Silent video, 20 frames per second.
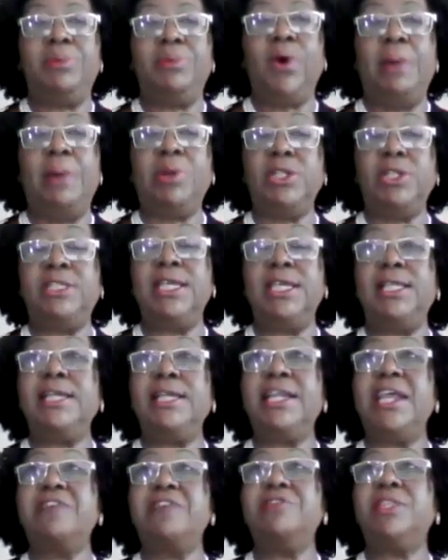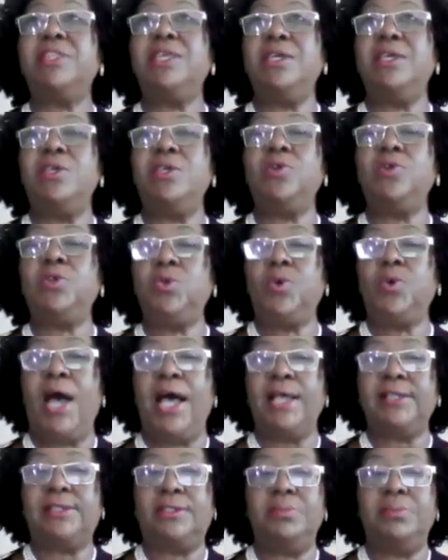Now, I'm not saying that everything you do
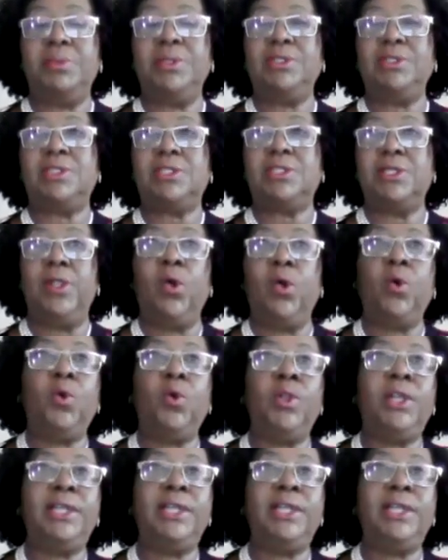has to be slowly